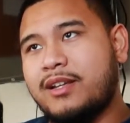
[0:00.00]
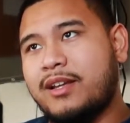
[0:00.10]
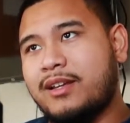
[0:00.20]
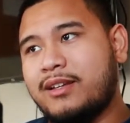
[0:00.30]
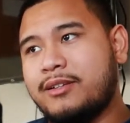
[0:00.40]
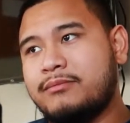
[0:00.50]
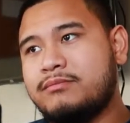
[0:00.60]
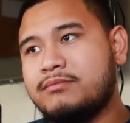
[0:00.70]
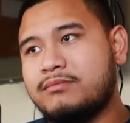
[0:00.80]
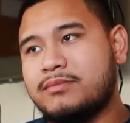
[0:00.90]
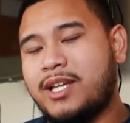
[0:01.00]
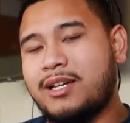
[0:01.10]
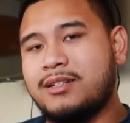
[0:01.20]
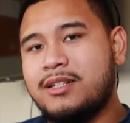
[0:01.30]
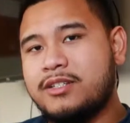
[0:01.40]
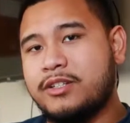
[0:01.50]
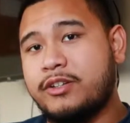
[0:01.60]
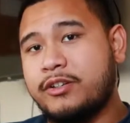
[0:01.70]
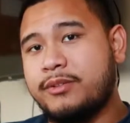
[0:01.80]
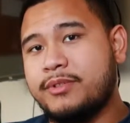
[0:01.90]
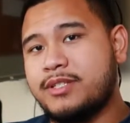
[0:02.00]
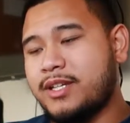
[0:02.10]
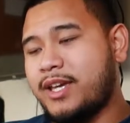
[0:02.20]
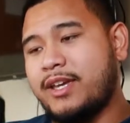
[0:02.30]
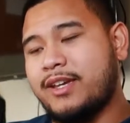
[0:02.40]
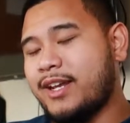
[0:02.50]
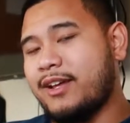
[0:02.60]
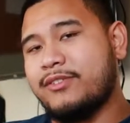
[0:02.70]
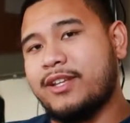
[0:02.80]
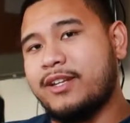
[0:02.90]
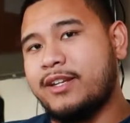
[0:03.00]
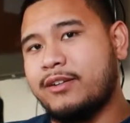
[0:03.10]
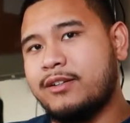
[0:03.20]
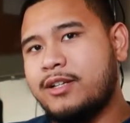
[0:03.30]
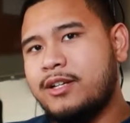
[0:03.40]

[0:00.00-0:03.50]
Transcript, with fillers: And yeah, security was just like, hey, you can't have that in here.